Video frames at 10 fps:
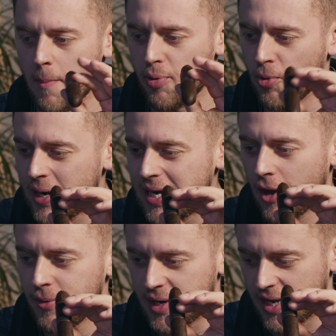
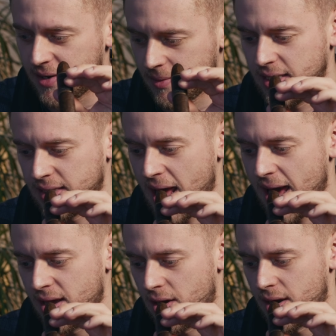preloaded in the
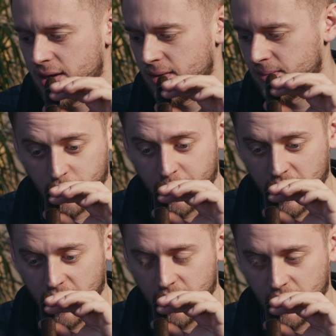AI, which will
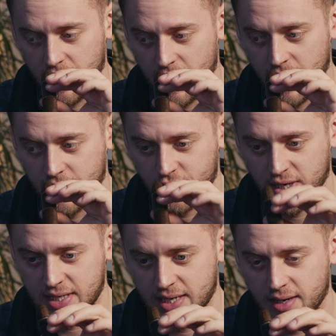be
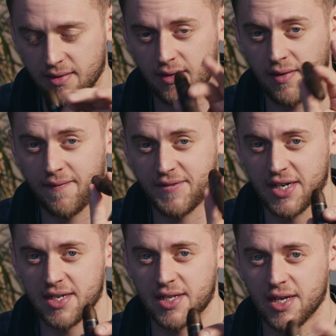interesting.
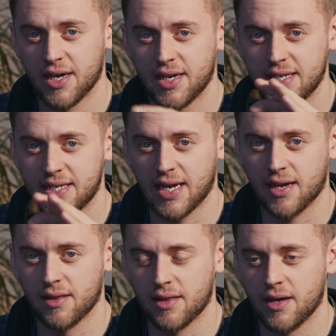First third,
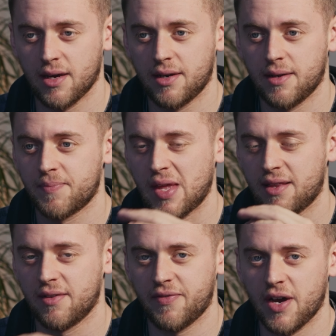second third,
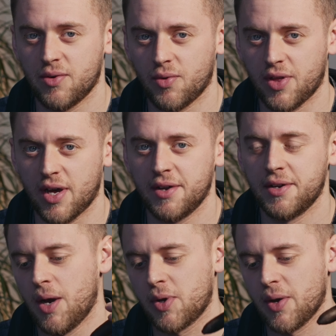and the final third.
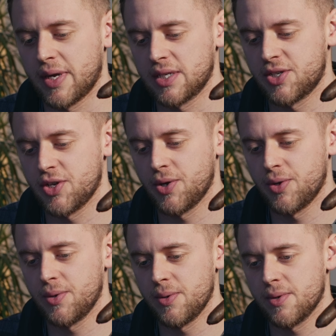I'm going
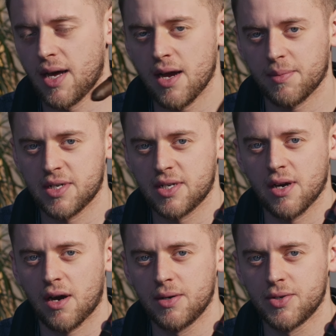to light up the
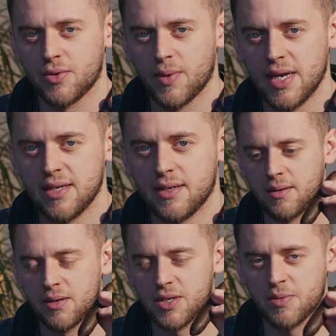cigar as always.
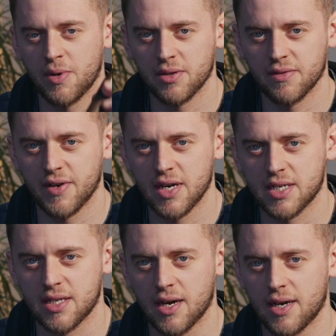I'm gonna smoke the
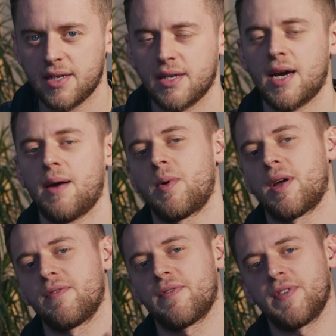first third, and when
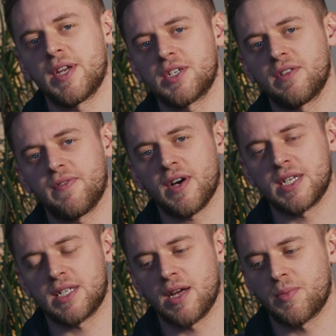I've finished the
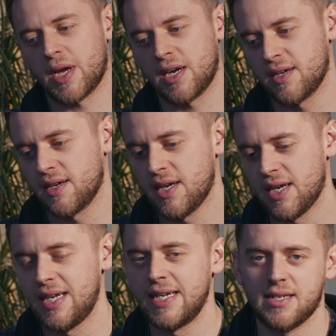first third, we're gonna
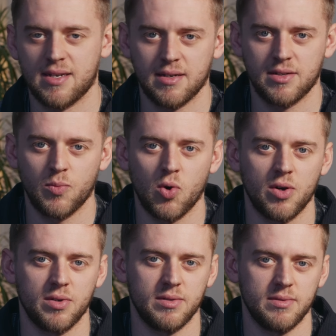listen to what